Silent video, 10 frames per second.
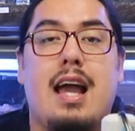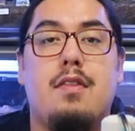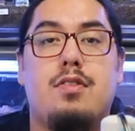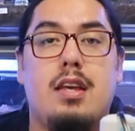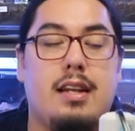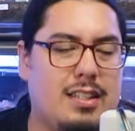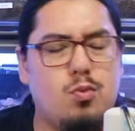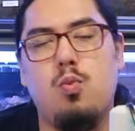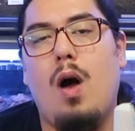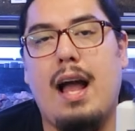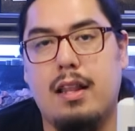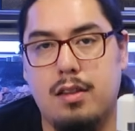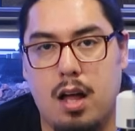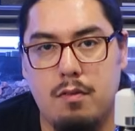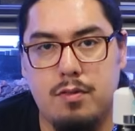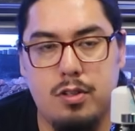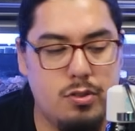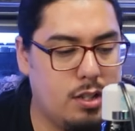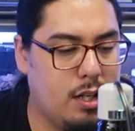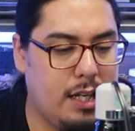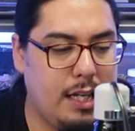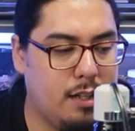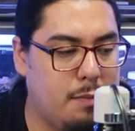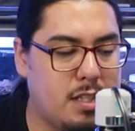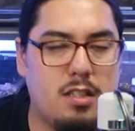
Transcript: and then that's why I love using heat lamps,